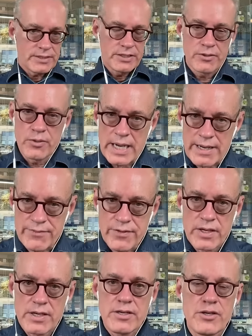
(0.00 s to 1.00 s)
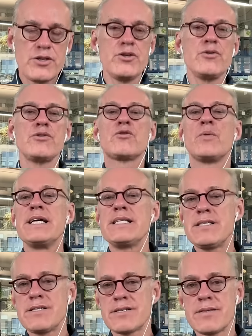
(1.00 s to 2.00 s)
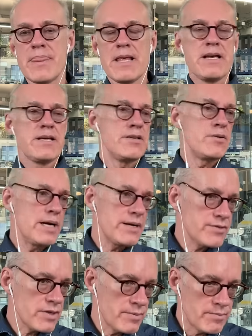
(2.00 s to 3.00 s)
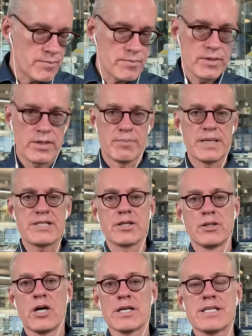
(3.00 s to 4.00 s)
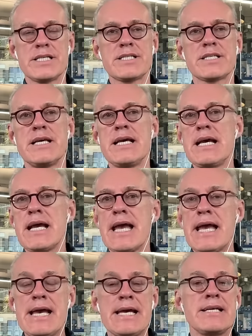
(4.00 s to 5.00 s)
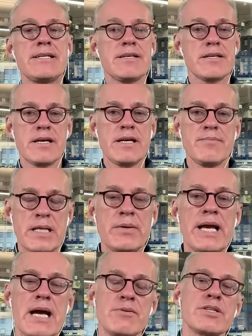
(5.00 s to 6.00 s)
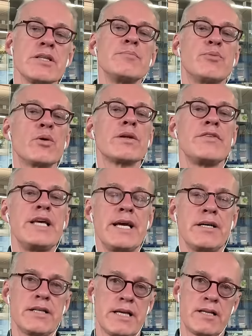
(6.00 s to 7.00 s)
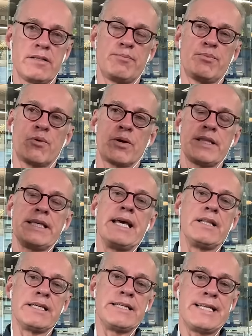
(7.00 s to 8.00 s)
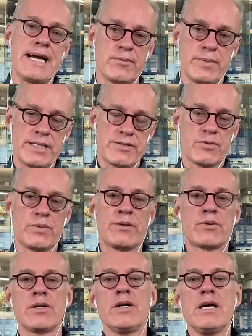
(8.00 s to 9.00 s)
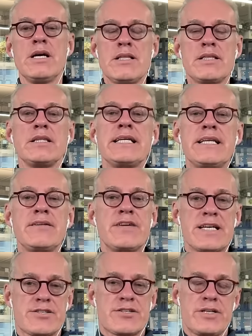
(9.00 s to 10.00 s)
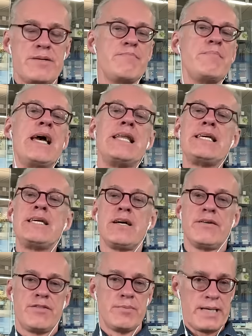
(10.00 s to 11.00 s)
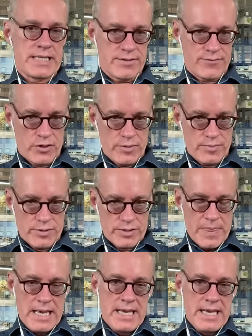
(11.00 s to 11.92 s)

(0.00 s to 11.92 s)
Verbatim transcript: You have huge wins, you have some you know, a bunch of losses, and by the way, I was on the board of Yale and on the board of the Yale Endowment. So we were the lead investor in many of the best firms.